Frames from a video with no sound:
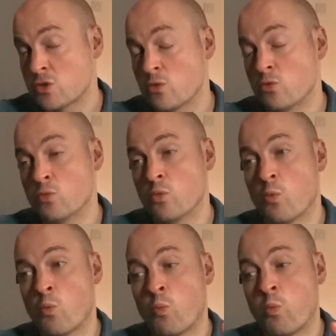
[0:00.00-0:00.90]
to
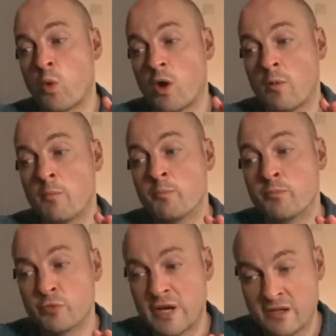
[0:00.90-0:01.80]
what
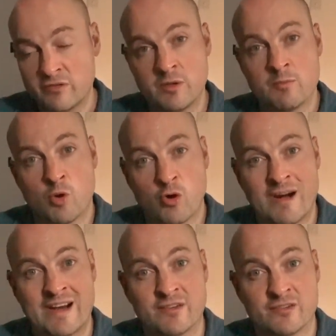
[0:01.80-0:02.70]
brings you more
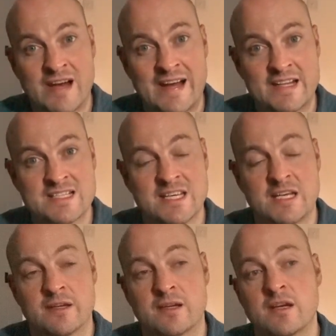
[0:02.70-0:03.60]

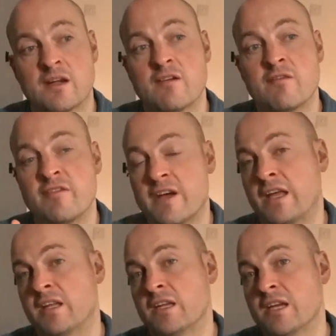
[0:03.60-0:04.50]
anxiety,
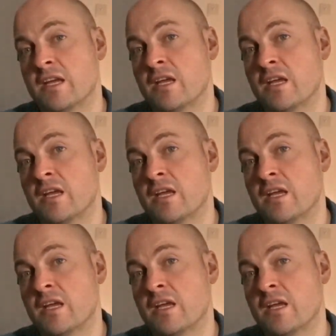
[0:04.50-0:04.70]
then